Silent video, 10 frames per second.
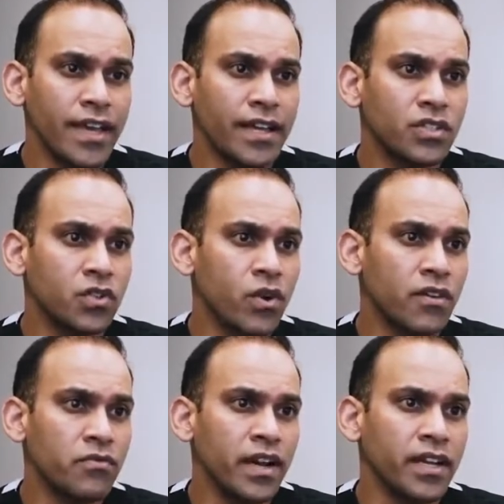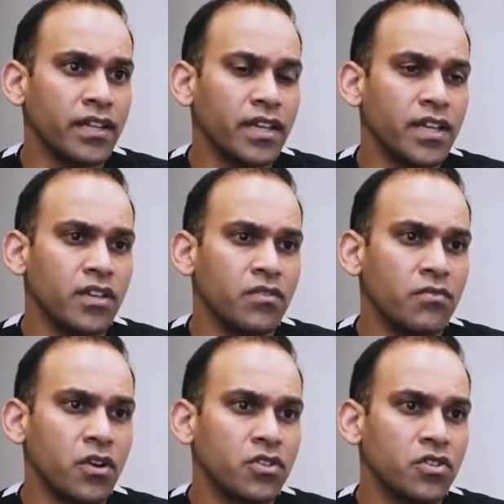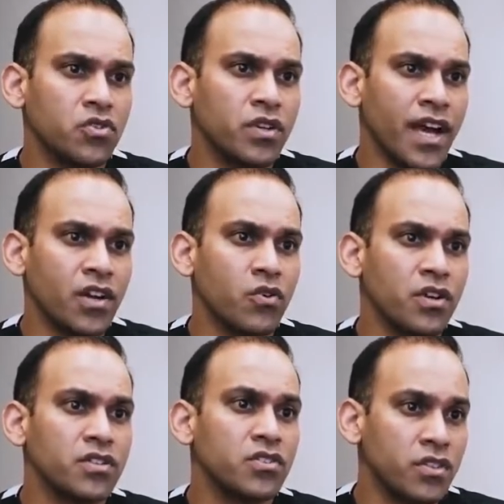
is, quite frankly, you fall into two categories.